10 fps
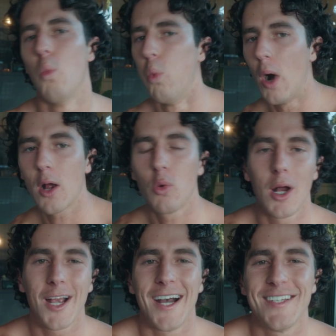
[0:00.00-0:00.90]

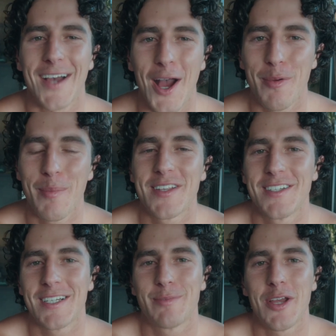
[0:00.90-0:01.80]
Wagwan, guys, I'm about to
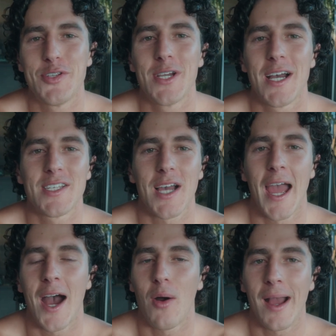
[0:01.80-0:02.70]
explain to you guys
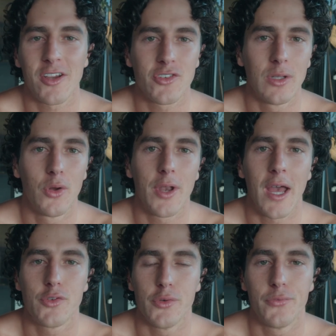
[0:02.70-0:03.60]
how I actually learned
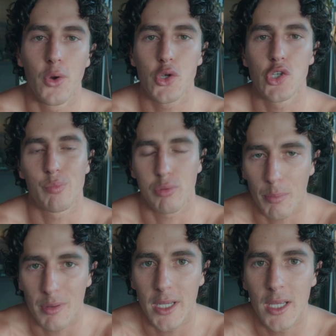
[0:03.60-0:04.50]
how to focus
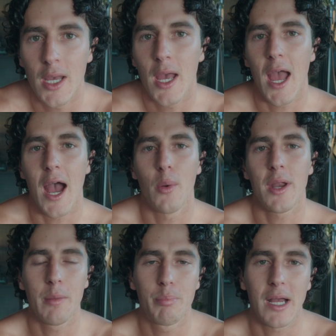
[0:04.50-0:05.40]
properly, how it
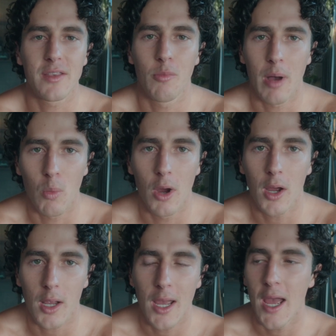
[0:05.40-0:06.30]
impacted my
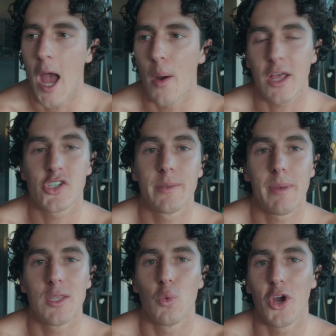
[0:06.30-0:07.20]
work, how it actually
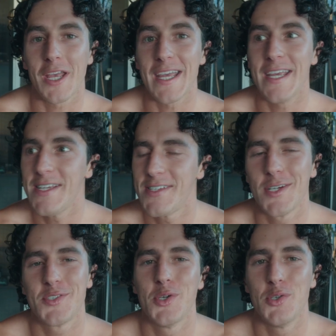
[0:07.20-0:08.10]
made the work
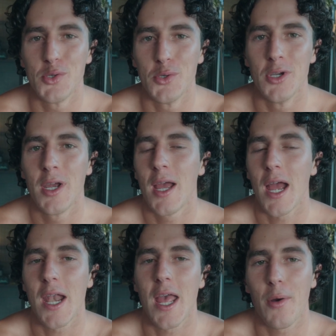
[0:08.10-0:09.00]
easier to do,
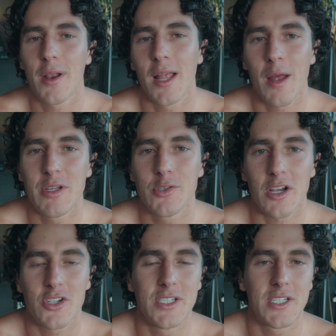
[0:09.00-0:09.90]
and how it allowed me to
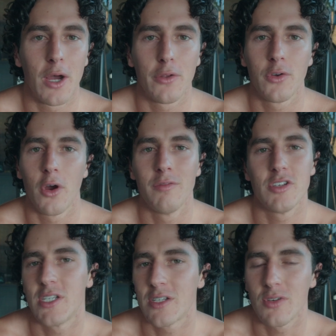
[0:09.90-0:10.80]
actually scale to over
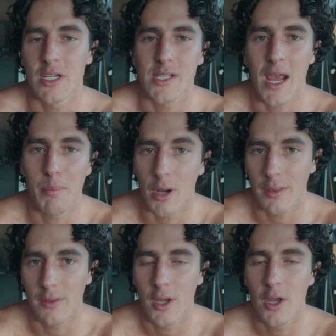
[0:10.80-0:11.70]
6 figures a month.